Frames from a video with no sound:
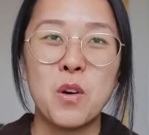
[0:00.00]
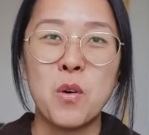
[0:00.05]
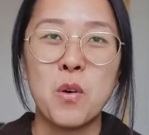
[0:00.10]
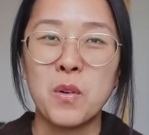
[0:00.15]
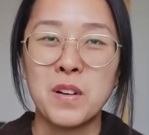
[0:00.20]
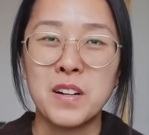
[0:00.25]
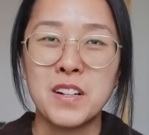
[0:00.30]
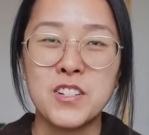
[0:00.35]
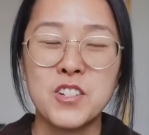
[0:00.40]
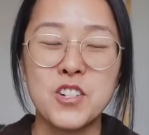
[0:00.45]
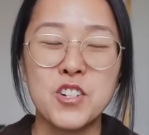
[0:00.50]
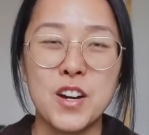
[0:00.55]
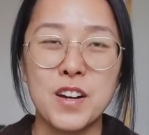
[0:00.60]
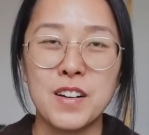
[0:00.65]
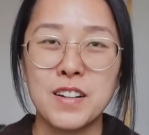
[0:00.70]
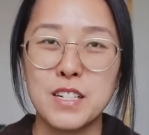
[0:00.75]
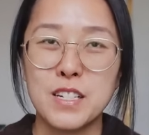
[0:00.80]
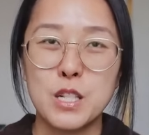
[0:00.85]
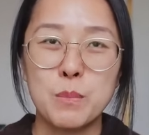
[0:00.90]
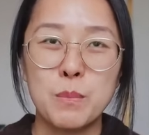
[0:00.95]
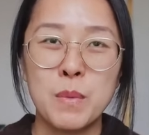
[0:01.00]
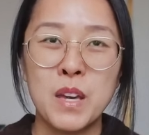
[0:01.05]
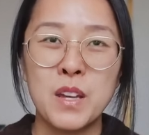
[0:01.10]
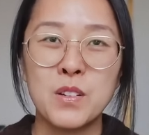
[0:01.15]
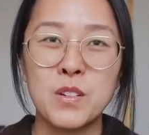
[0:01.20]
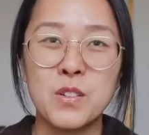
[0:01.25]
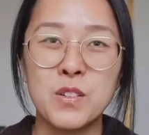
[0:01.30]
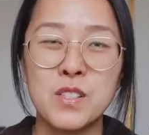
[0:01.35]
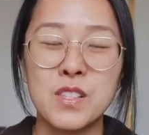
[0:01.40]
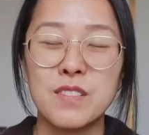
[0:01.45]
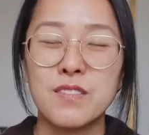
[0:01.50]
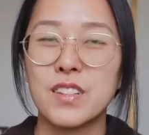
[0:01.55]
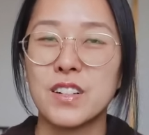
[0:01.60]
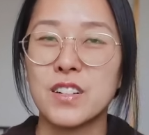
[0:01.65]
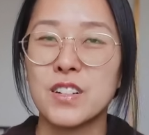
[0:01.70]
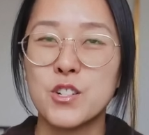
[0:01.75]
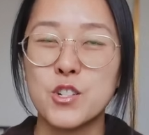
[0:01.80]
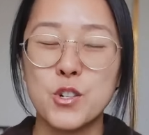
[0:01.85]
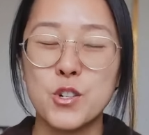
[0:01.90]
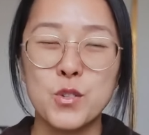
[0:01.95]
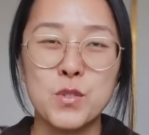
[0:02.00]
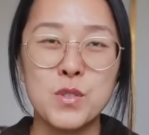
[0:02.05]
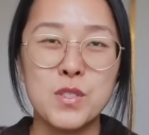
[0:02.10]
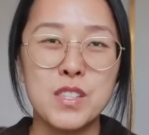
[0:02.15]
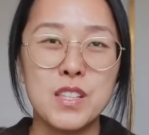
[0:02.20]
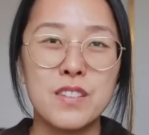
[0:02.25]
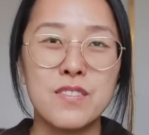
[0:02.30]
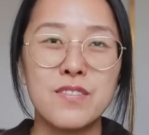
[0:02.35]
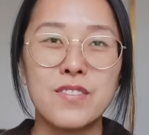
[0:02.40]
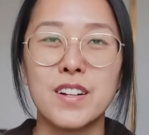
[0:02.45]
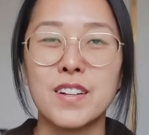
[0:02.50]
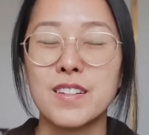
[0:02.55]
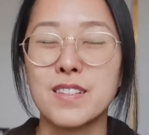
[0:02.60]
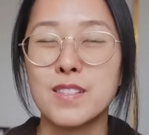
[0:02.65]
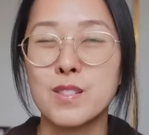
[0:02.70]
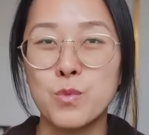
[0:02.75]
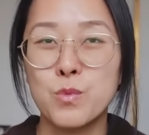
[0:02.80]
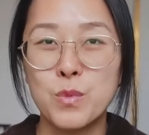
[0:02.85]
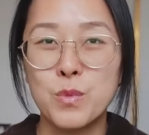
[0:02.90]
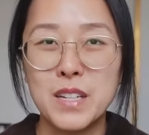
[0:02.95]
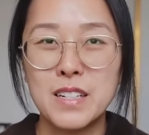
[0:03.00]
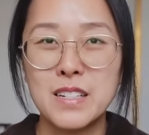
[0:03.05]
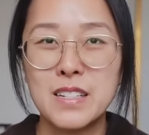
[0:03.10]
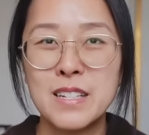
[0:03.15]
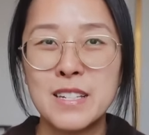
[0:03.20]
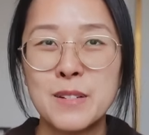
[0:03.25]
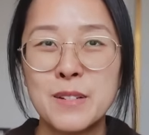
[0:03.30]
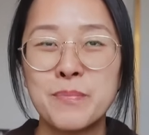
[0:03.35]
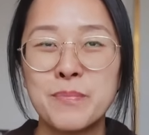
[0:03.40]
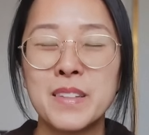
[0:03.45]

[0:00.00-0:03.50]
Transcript: orange cherry tomatoes, very juicy, very sweet.